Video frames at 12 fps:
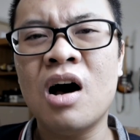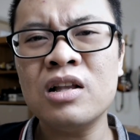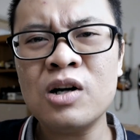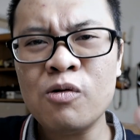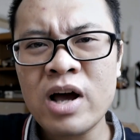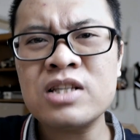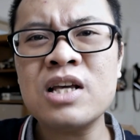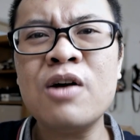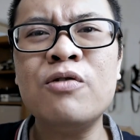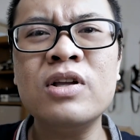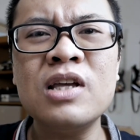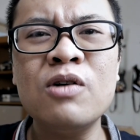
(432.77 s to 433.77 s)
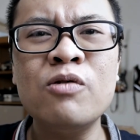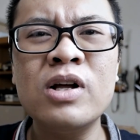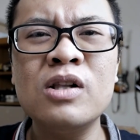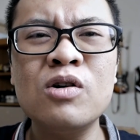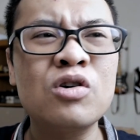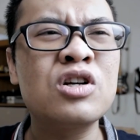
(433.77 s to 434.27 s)
Otherwise, everything
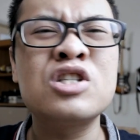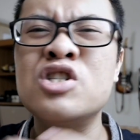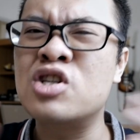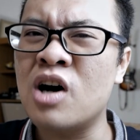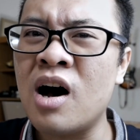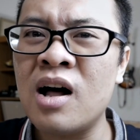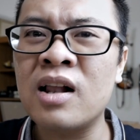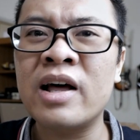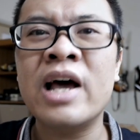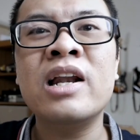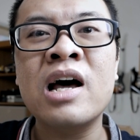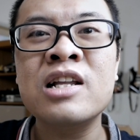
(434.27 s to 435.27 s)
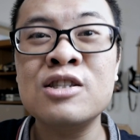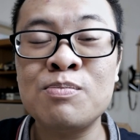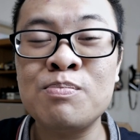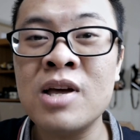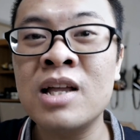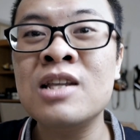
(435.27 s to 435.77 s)
will look dull and
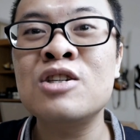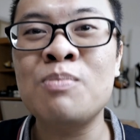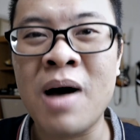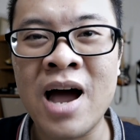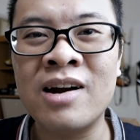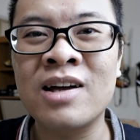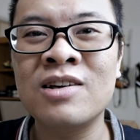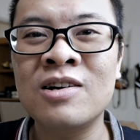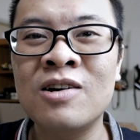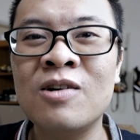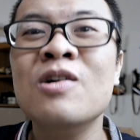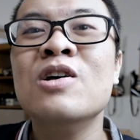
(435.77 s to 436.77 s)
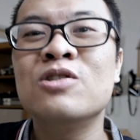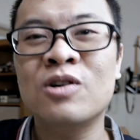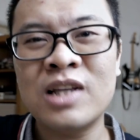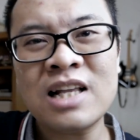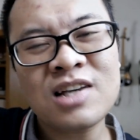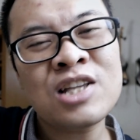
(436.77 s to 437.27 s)
uninspiring, you know.
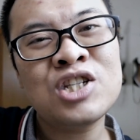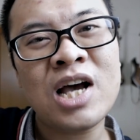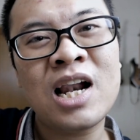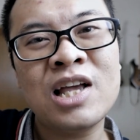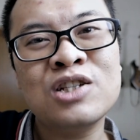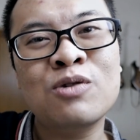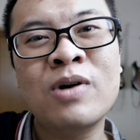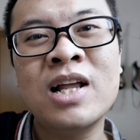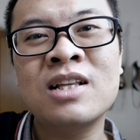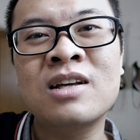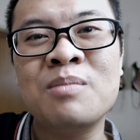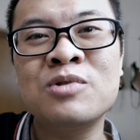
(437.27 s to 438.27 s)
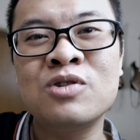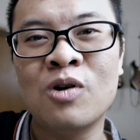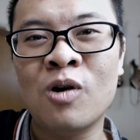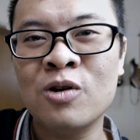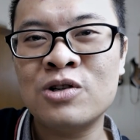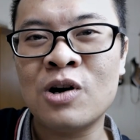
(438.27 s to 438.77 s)
So that's a challenge when it comes
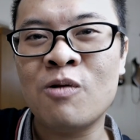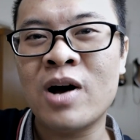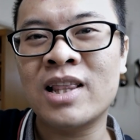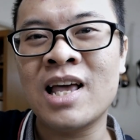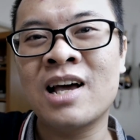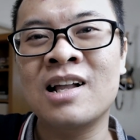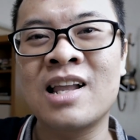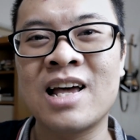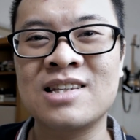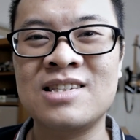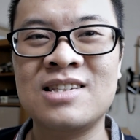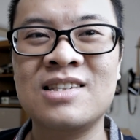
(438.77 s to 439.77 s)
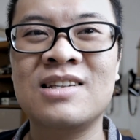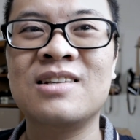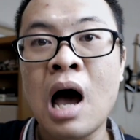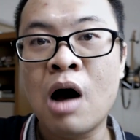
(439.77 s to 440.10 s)
to ultra wide angle lens.